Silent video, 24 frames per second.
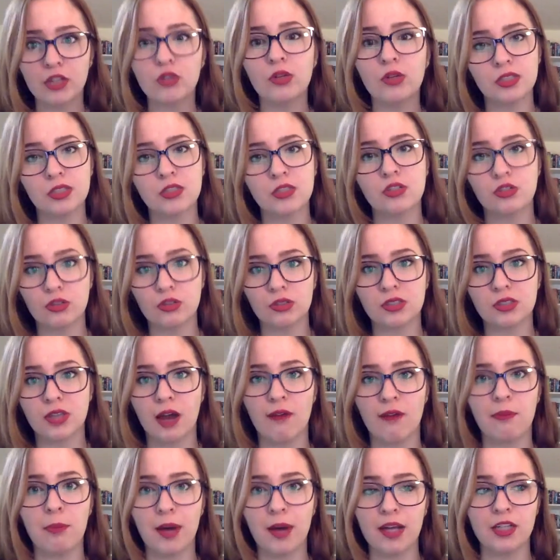you can still do
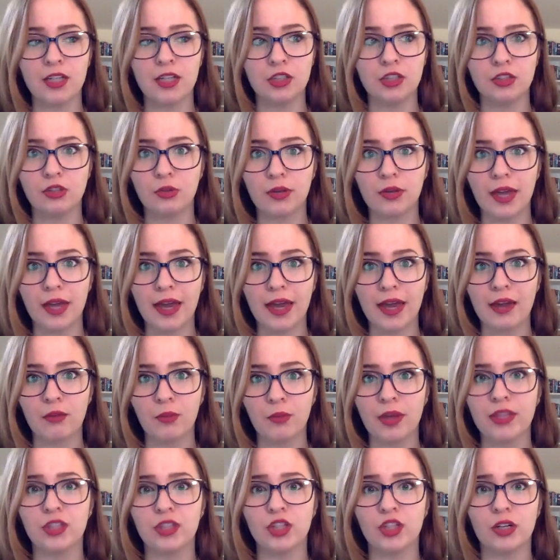stuff, but you can't
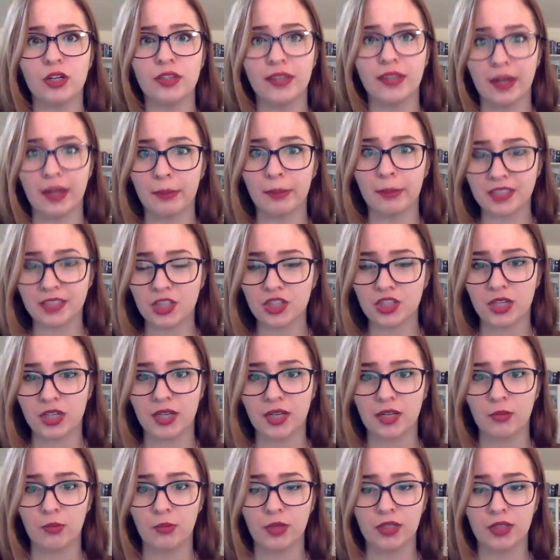when you're in their
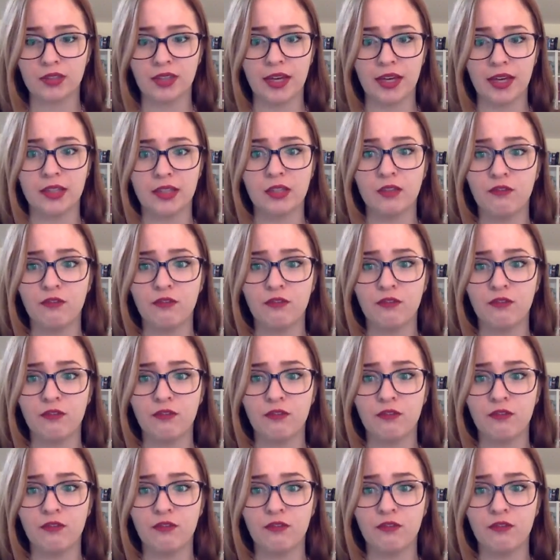position with, like,